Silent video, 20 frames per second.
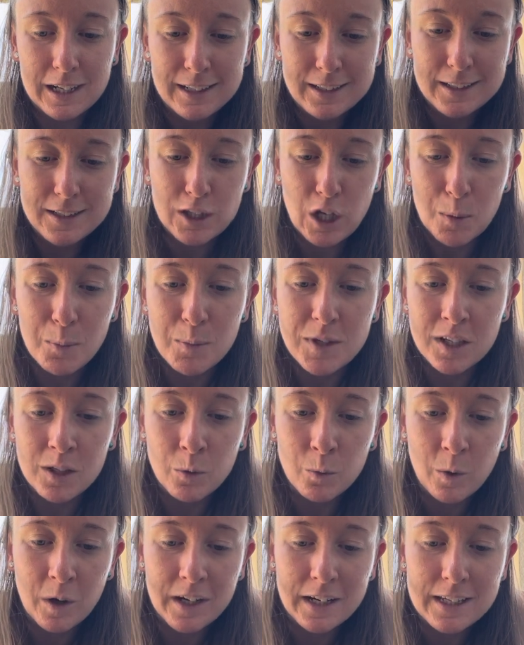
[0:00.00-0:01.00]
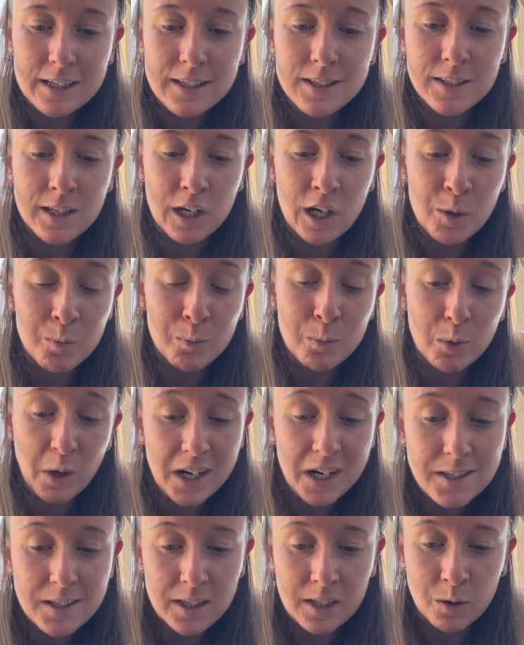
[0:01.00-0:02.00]
accepting what is and
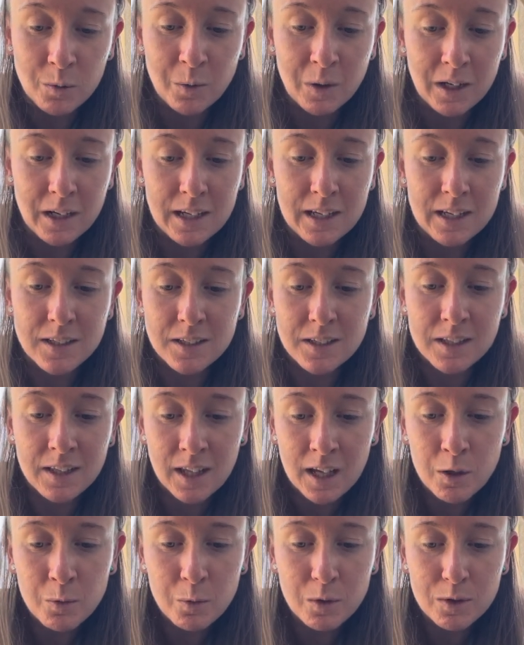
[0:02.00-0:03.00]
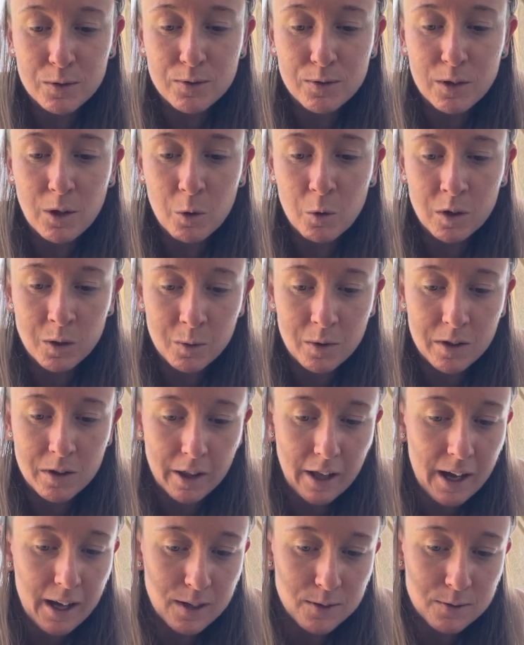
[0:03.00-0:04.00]
embracing what is. And then we're flowing with
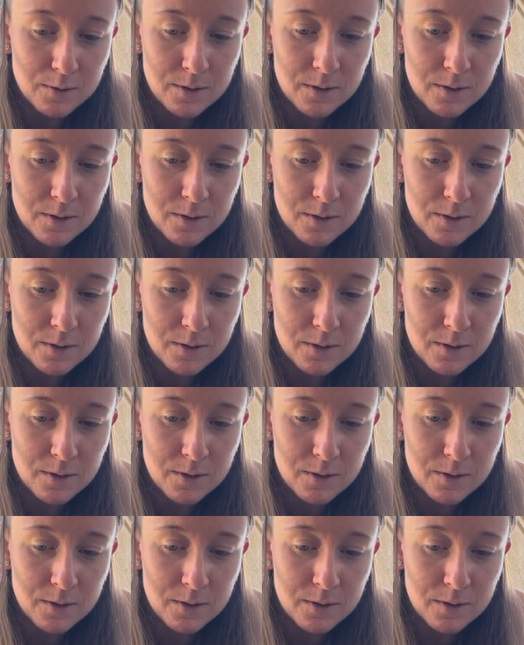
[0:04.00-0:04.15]
life.